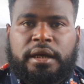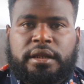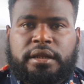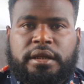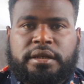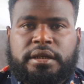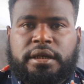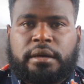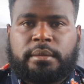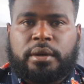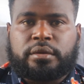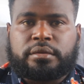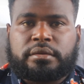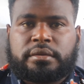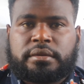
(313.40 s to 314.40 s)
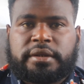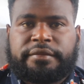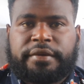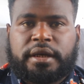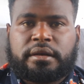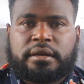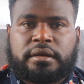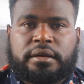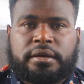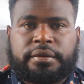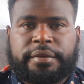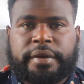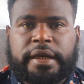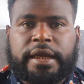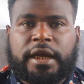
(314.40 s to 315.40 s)
Teaching about civic
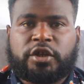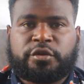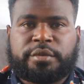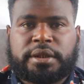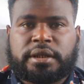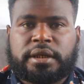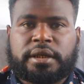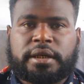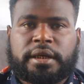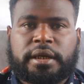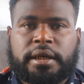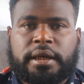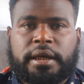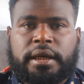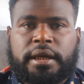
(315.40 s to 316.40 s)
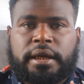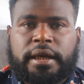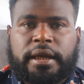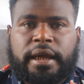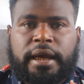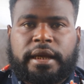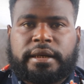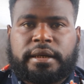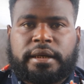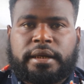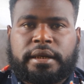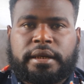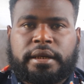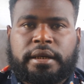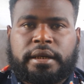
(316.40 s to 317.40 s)
engagement can
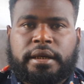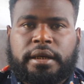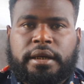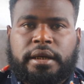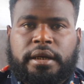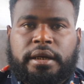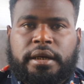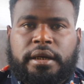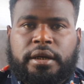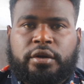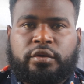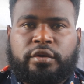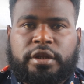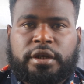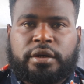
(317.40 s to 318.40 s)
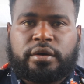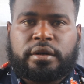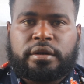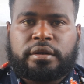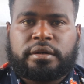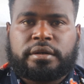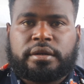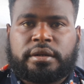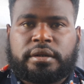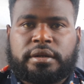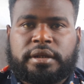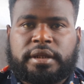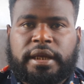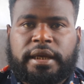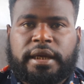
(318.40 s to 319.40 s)
critical
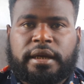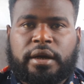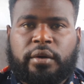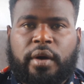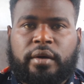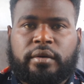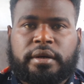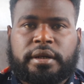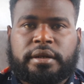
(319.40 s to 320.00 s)
thinking around